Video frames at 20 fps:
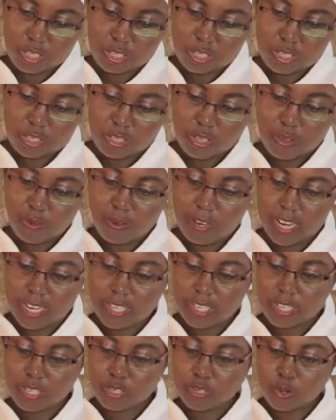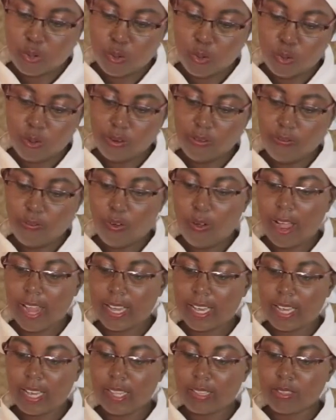So you let it cool for
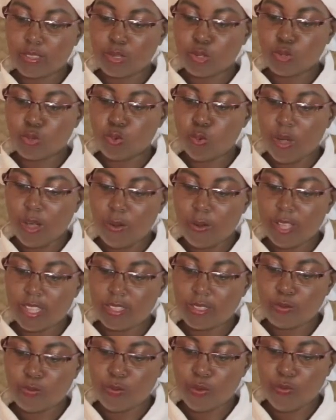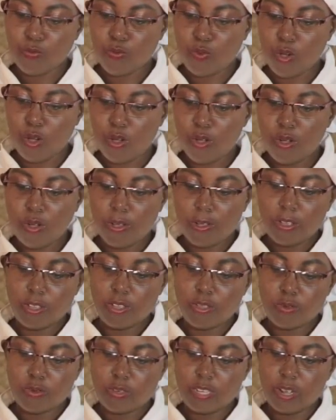at least 2 hours before
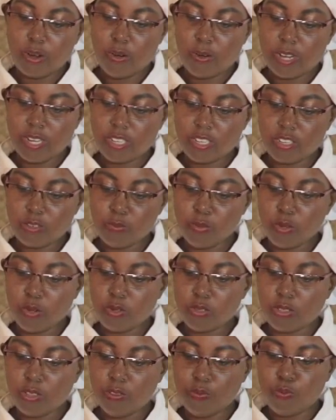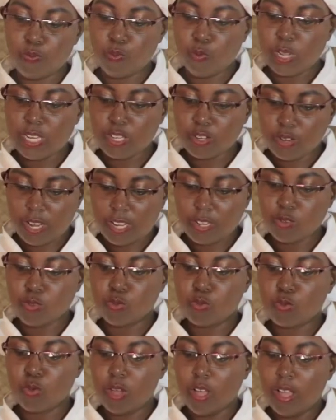you decorate it, because if we try
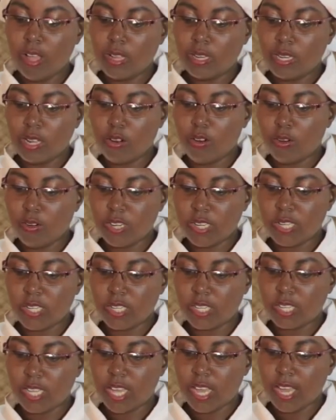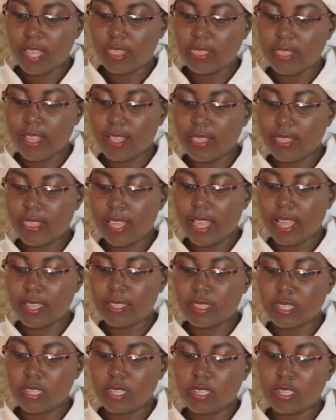to decorate it here, then the
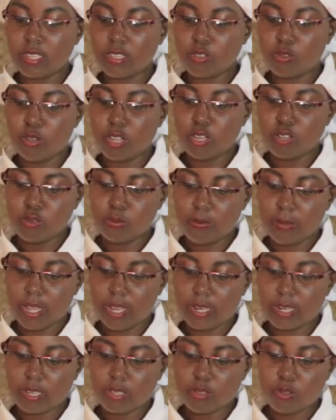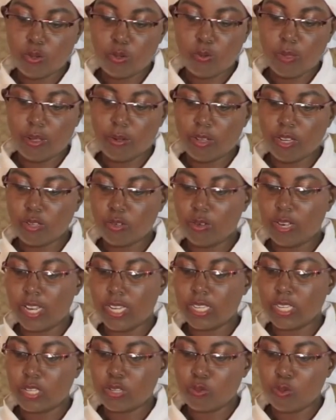icing is going to melt. So we're going to let
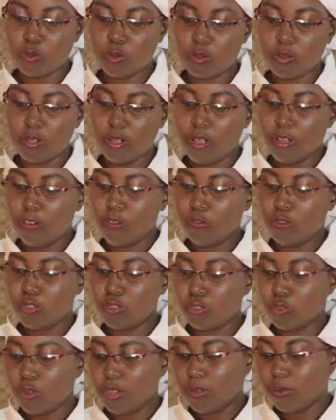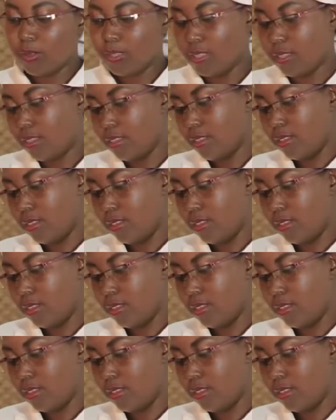it cool for 2 hours.